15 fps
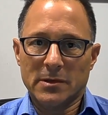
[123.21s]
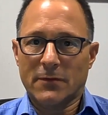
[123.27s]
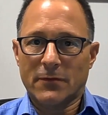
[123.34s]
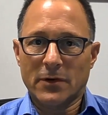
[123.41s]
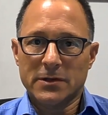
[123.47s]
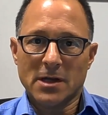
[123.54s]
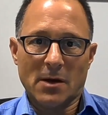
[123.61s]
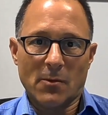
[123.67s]

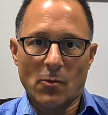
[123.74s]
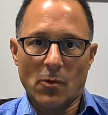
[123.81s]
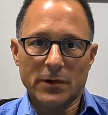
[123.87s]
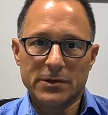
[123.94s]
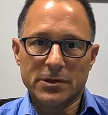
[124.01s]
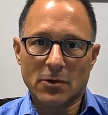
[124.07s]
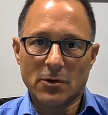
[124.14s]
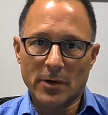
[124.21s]
difference on
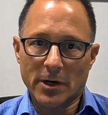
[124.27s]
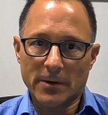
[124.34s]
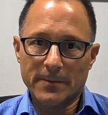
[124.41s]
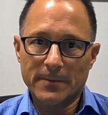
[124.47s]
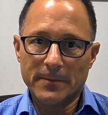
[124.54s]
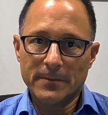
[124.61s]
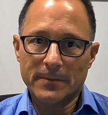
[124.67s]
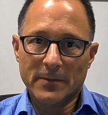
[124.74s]
one's career
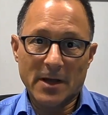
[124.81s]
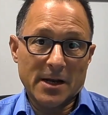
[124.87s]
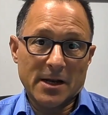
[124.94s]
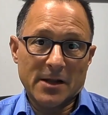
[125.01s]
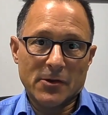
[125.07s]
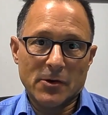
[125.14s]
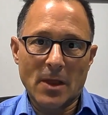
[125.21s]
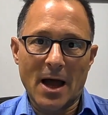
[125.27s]
and in
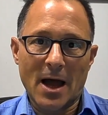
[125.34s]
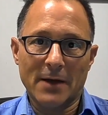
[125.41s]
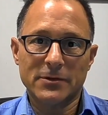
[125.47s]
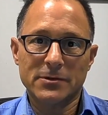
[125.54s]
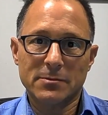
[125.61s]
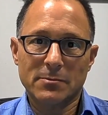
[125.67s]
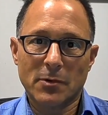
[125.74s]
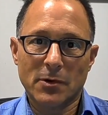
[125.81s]
their
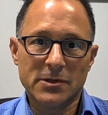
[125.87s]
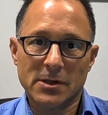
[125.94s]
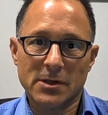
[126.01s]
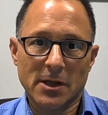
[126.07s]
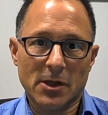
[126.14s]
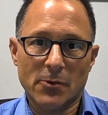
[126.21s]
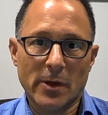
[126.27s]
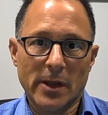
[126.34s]
lives personally,
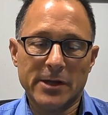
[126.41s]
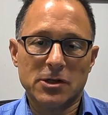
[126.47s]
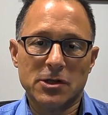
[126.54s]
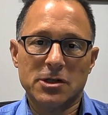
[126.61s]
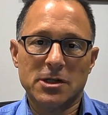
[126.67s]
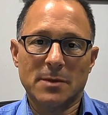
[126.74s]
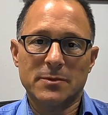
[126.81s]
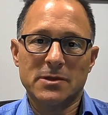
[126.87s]
the
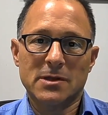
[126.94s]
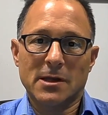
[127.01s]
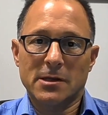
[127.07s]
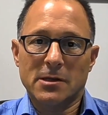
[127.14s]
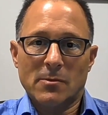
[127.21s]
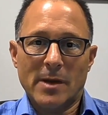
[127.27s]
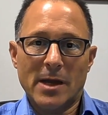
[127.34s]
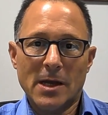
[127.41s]
relationships that
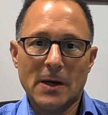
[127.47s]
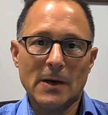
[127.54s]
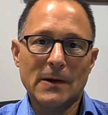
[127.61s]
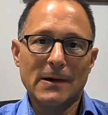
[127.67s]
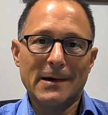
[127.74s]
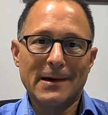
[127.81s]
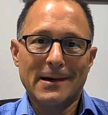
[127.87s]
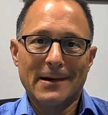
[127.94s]
you make,
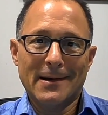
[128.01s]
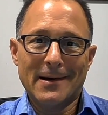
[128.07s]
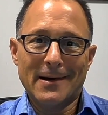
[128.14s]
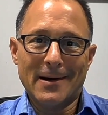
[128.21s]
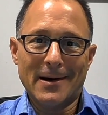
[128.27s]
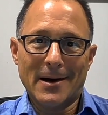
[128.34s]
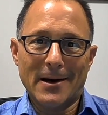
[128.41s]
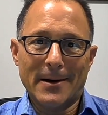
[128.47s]

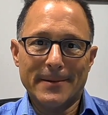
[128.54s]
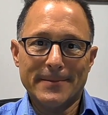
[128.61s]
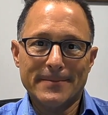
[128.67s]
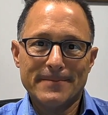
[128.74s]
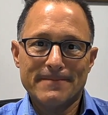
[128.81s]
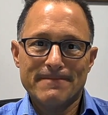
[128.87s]
um,